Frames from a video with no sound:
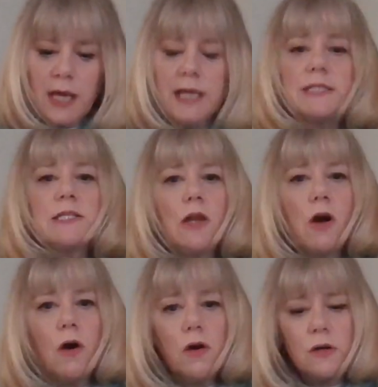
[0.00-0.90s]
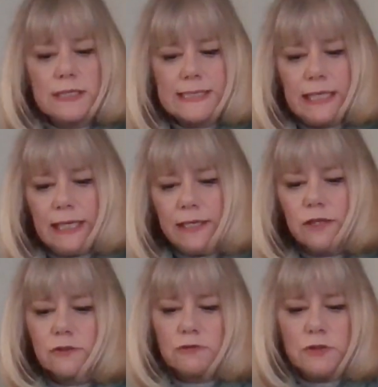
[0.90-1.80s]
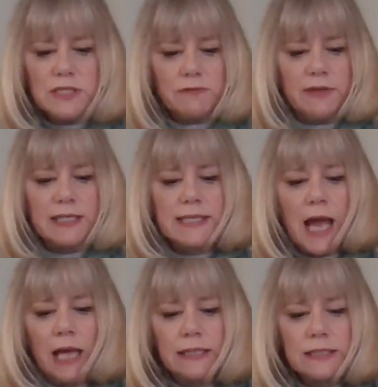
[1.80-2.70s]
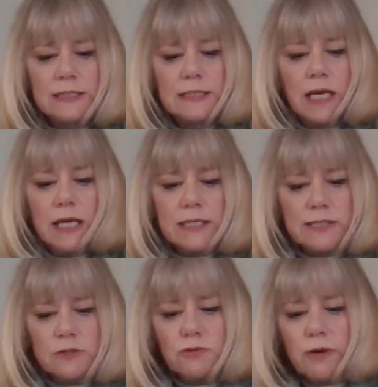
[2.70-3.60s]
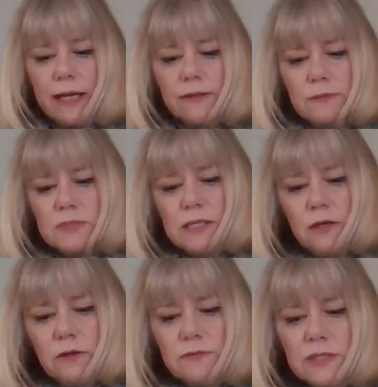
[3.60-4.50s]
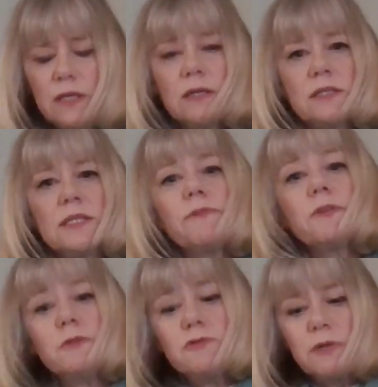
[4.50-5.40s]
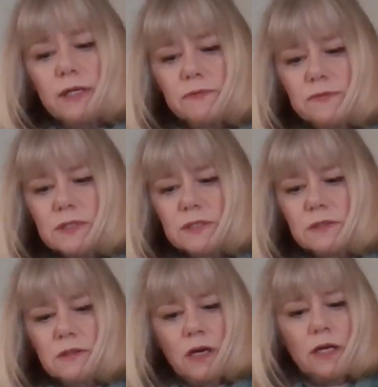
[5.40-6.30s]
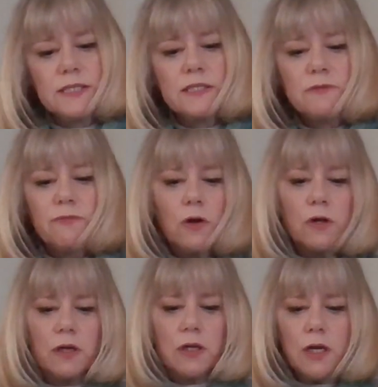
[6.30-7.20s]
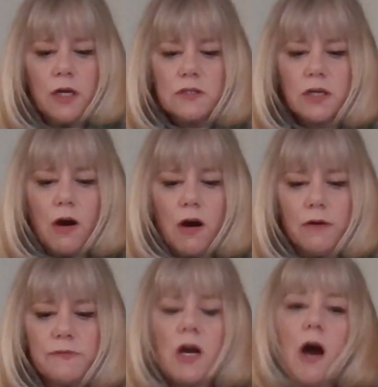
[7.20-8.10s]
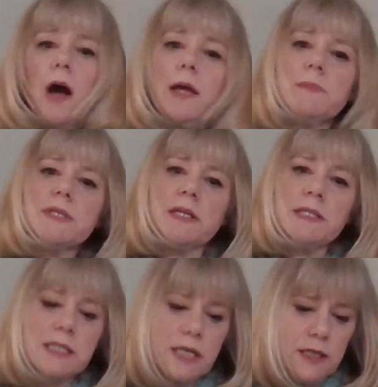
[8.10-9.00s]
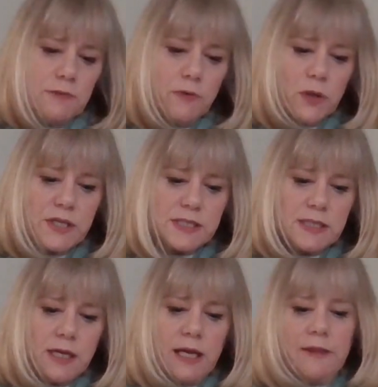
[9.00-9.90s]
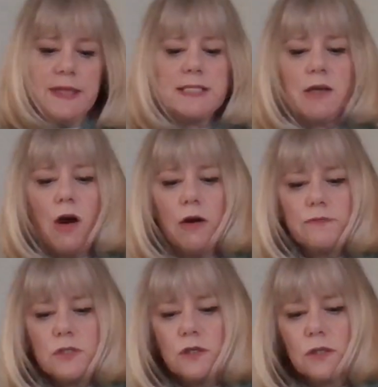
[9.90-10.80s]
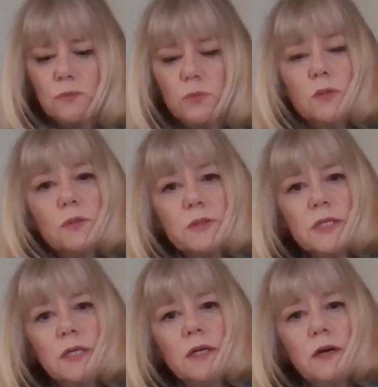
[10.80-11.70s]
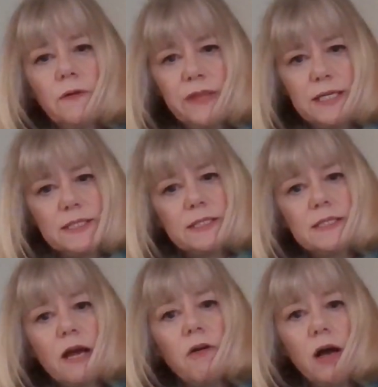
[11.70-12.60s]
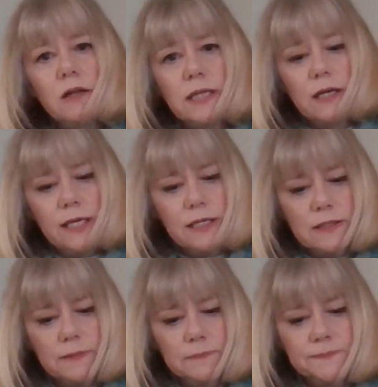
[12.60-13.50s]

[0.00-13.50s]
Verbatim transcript: Its long, sleek crucifix hands still drag themselves, as if through drifts, ice's fog, to carve time's unsteady voice in this half-darkened ward on this sterile night.